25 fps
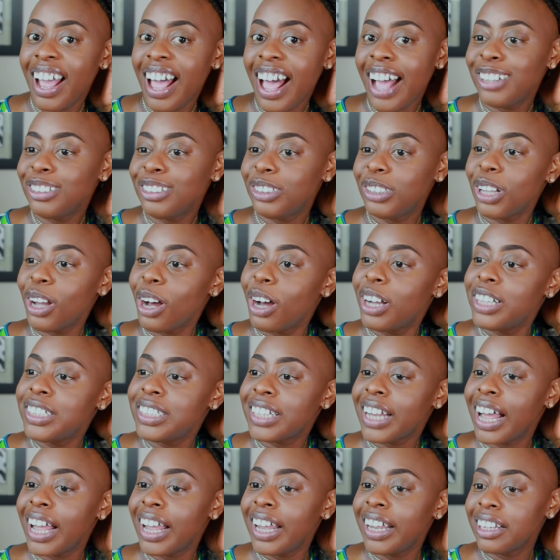And so
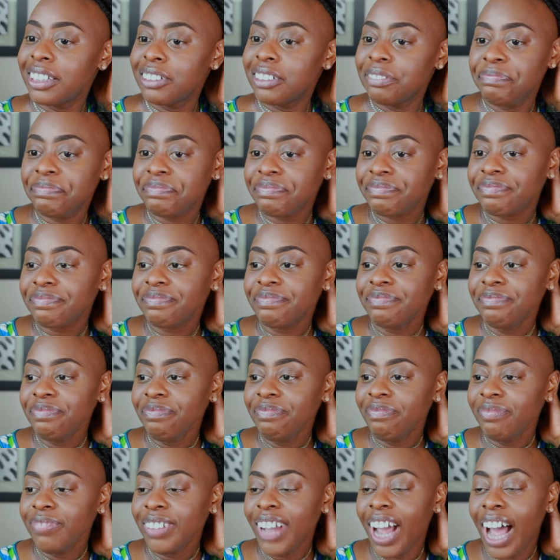it's like
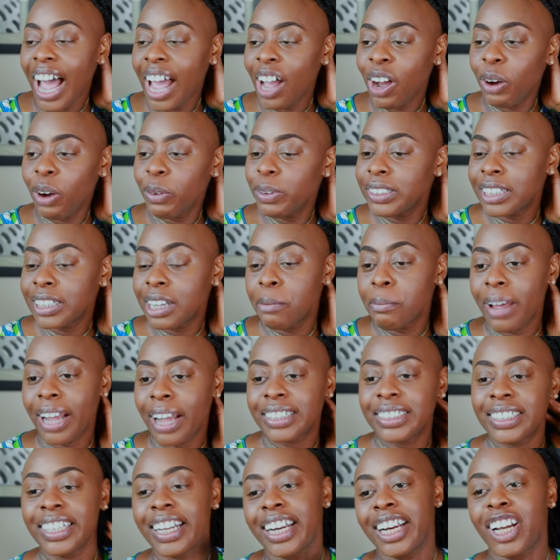I always come
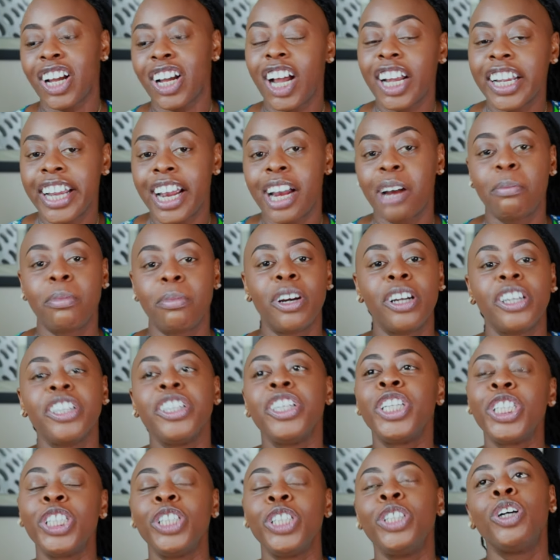back to getting on camera.
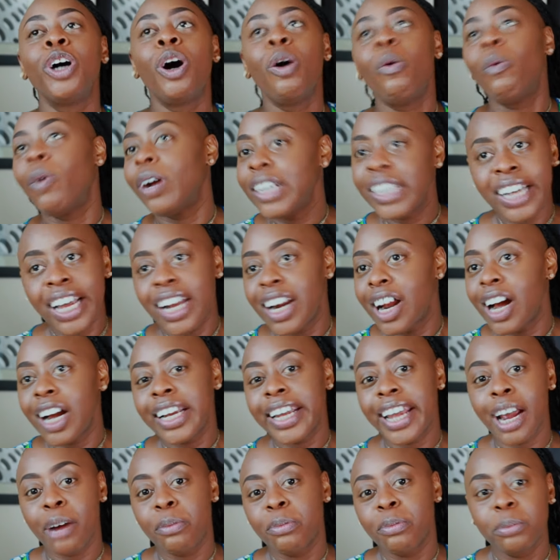You, you don't want to get on
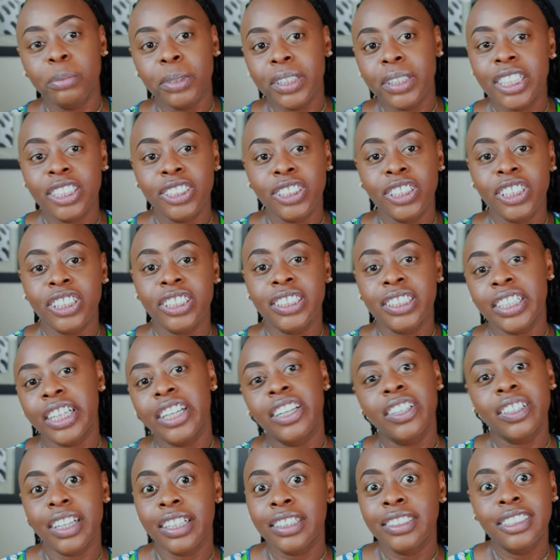camera because you're
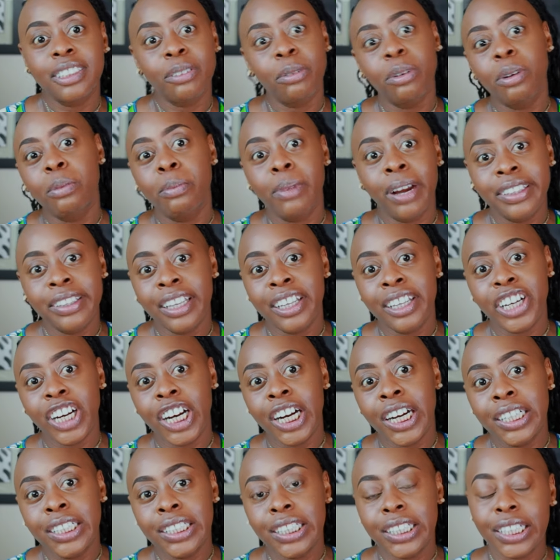scared that someone might think
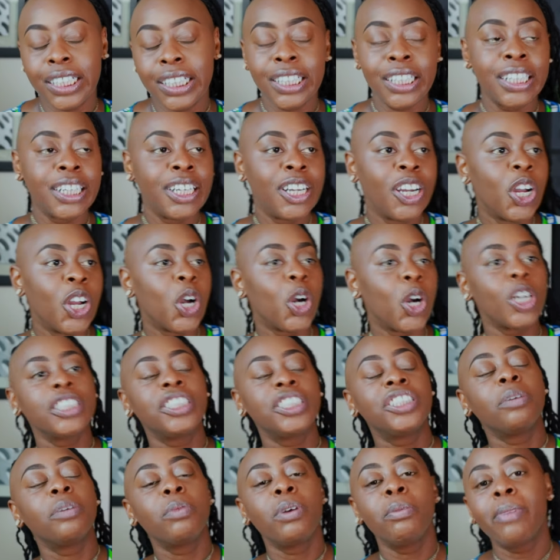you're ugly or
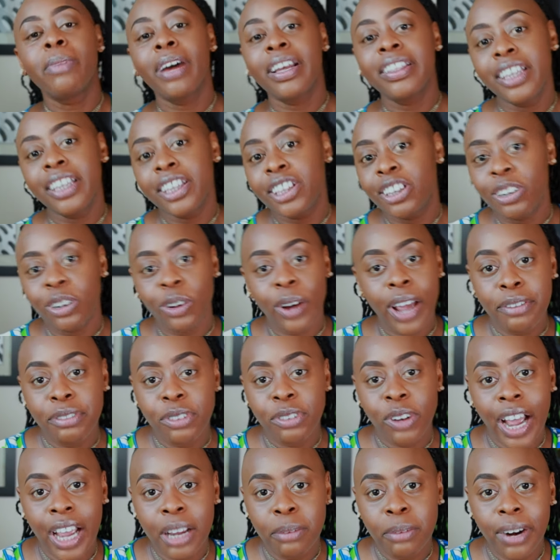someone might think you don't have
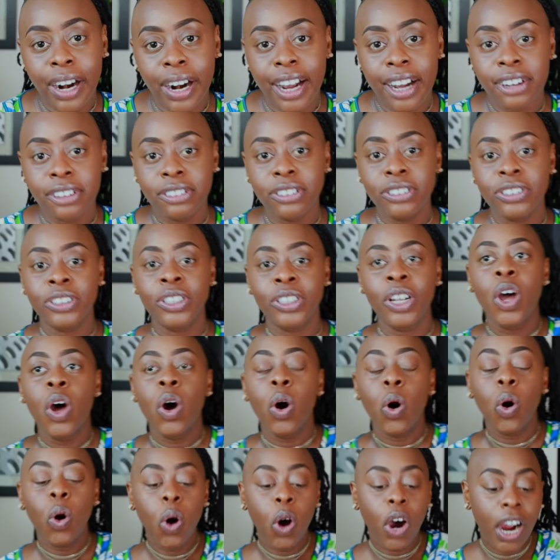no eyebrows.
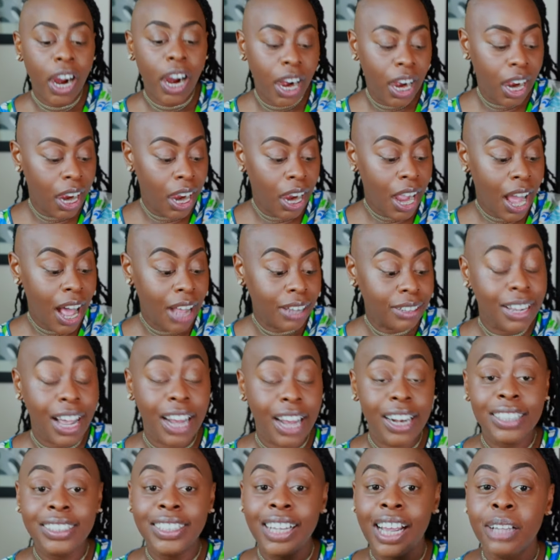Or a
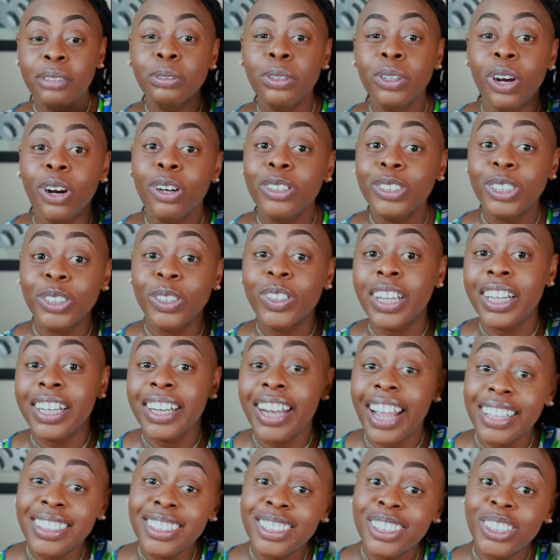lot of times we're also
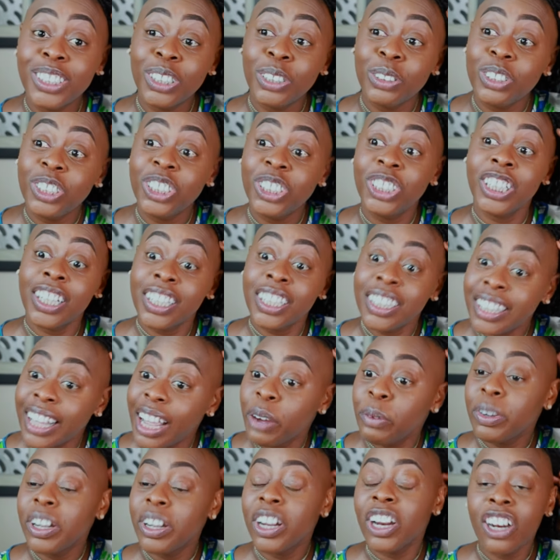connected to shit
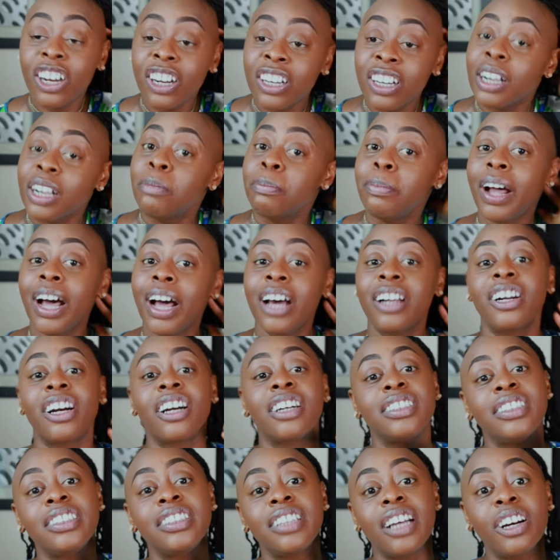that we heard about
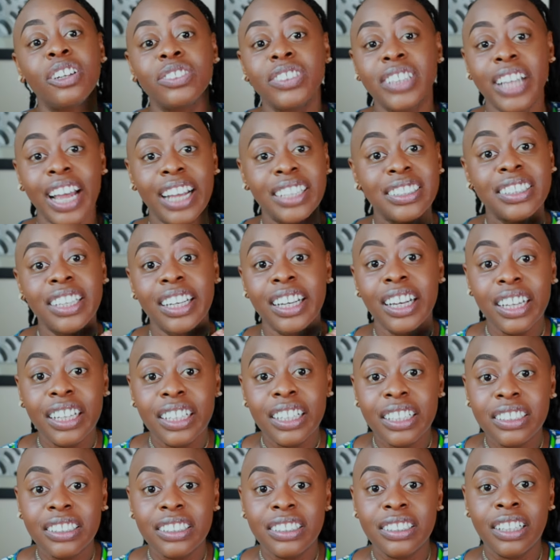ourselves as
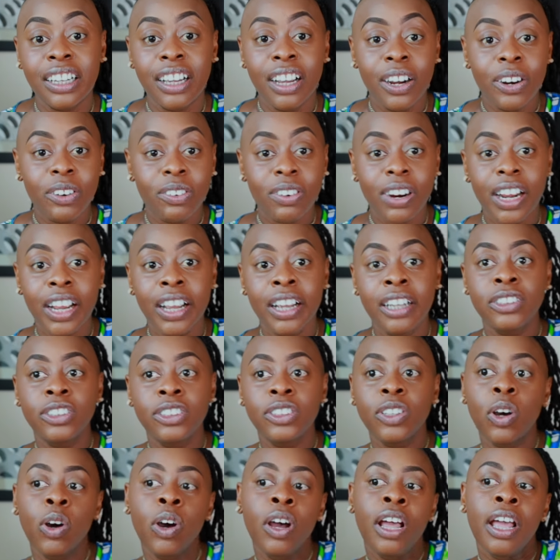kids, right?
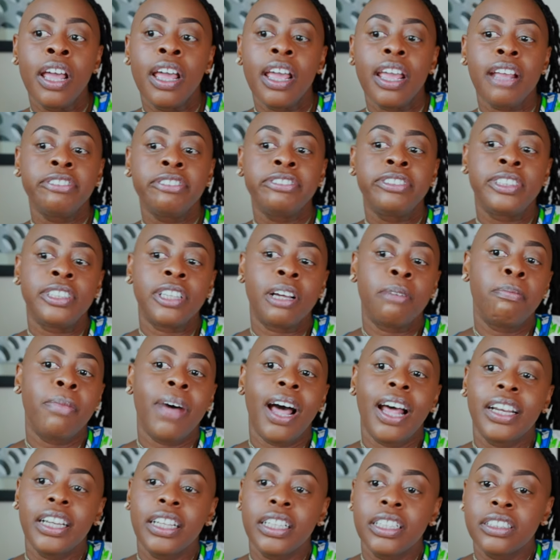So if
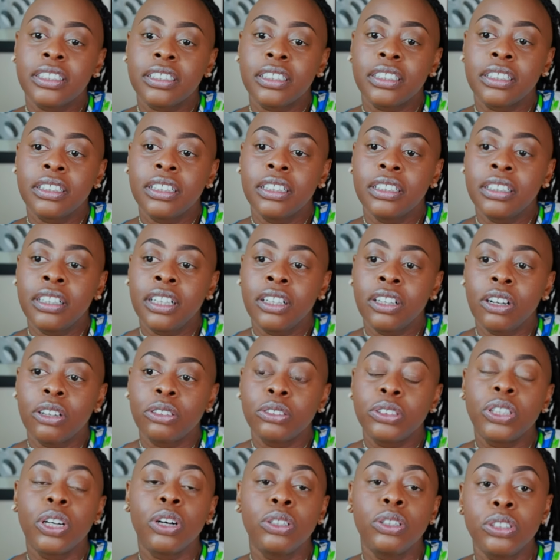somebody, you know,
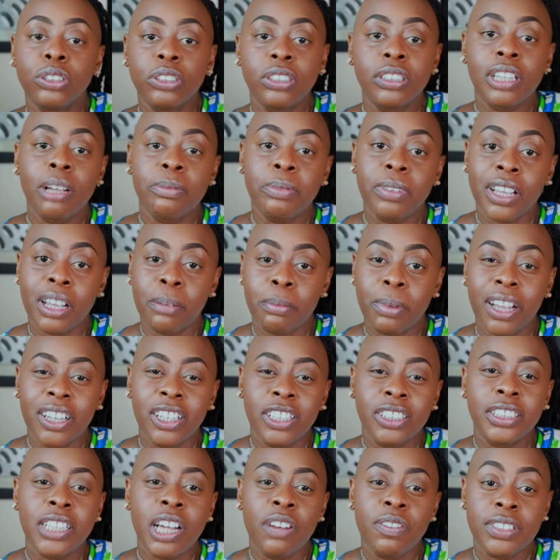told you something about
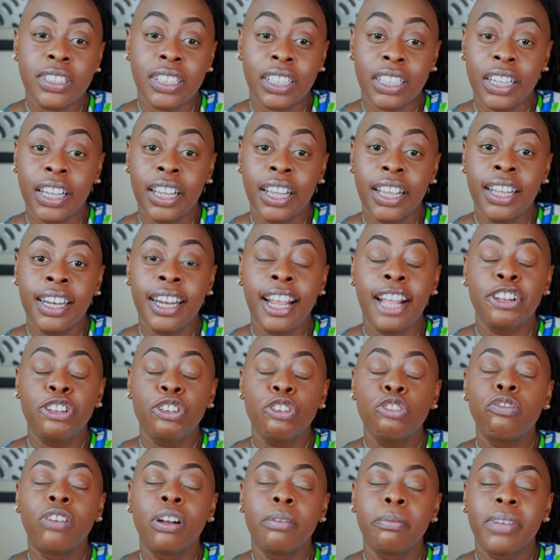yourself as a kid and
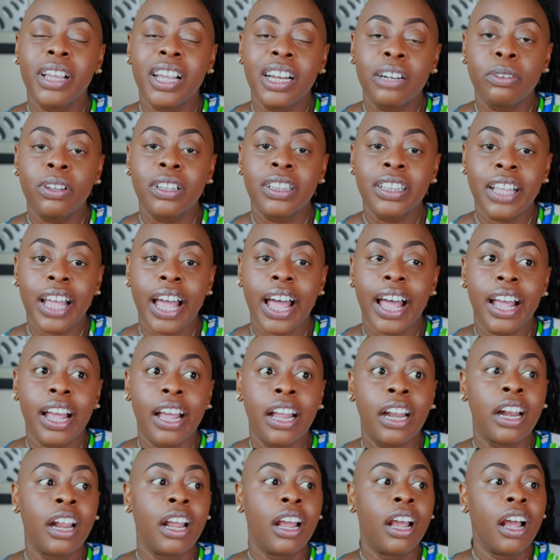you remain with
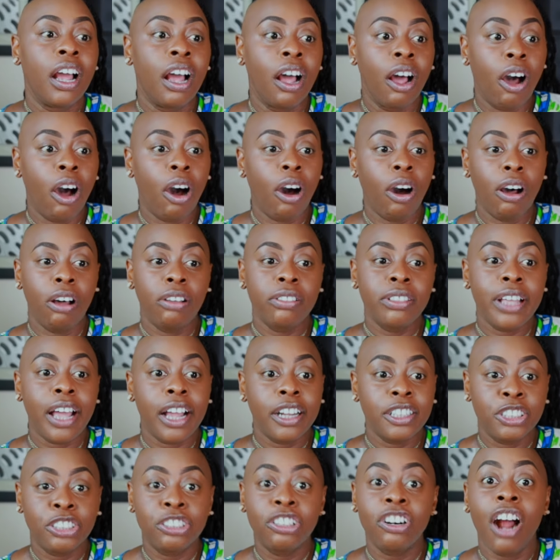that,
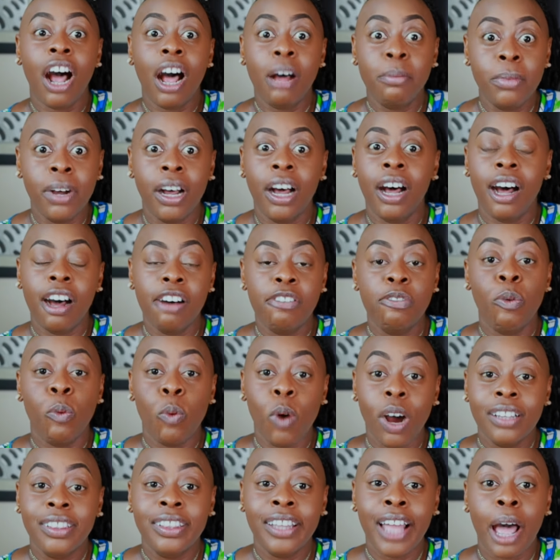that trauma of
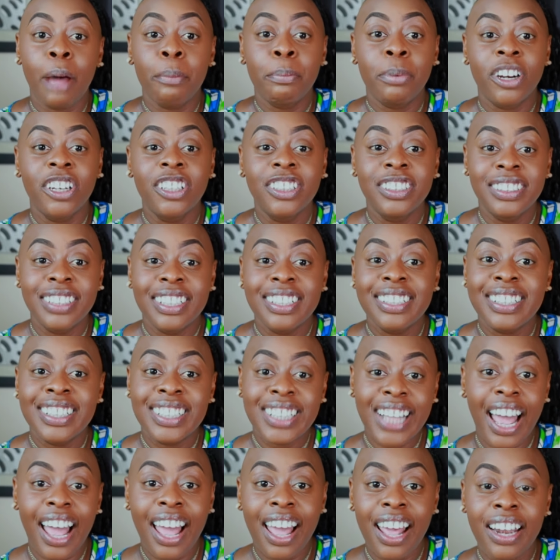what that person
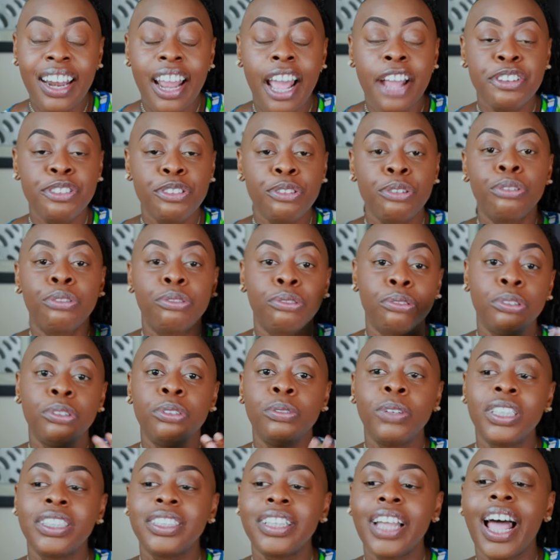said and you
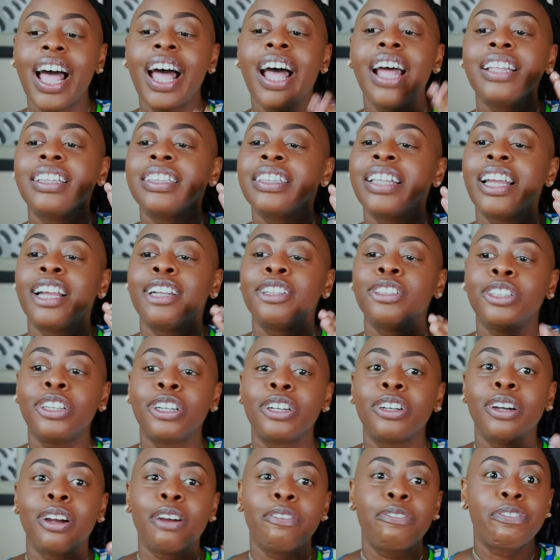grew with that, then
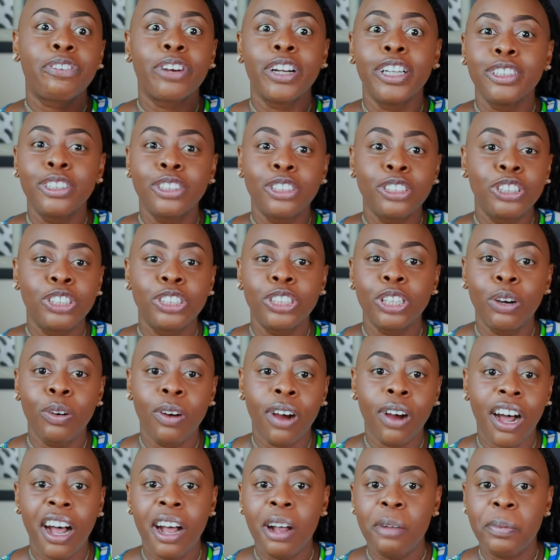you're afraid to show
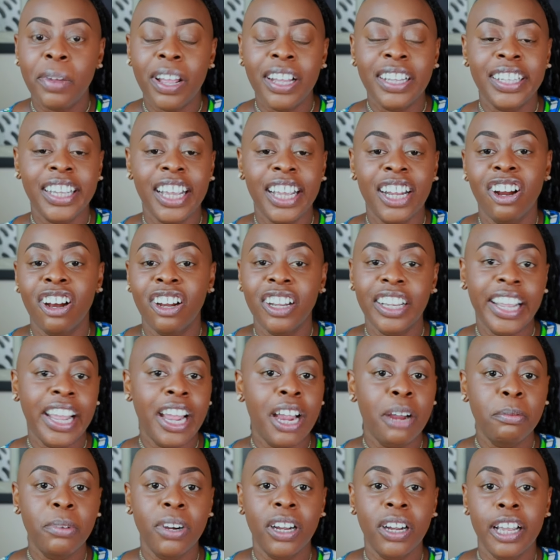up and get on
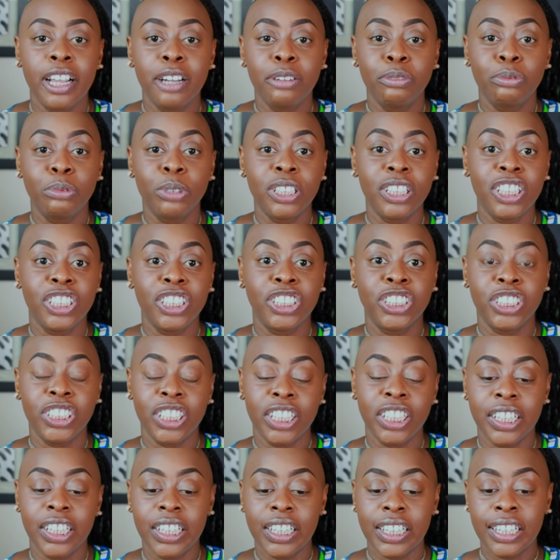camera and really
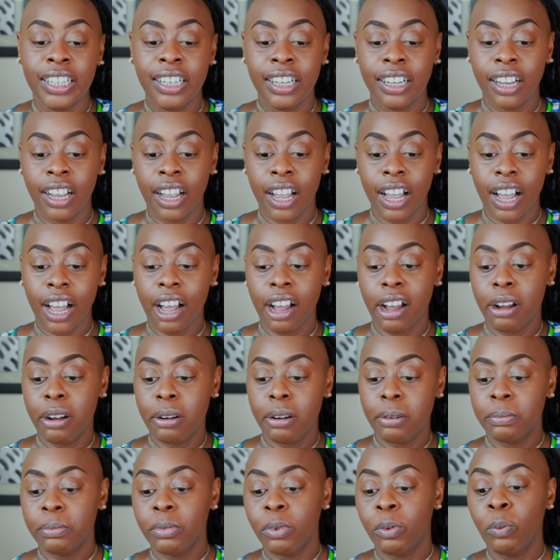share
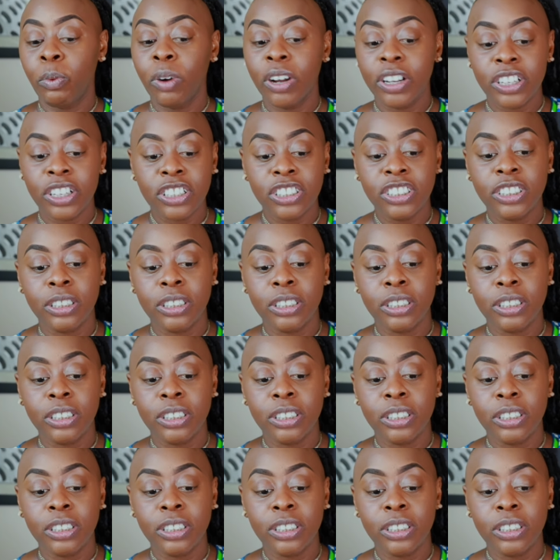um, what you're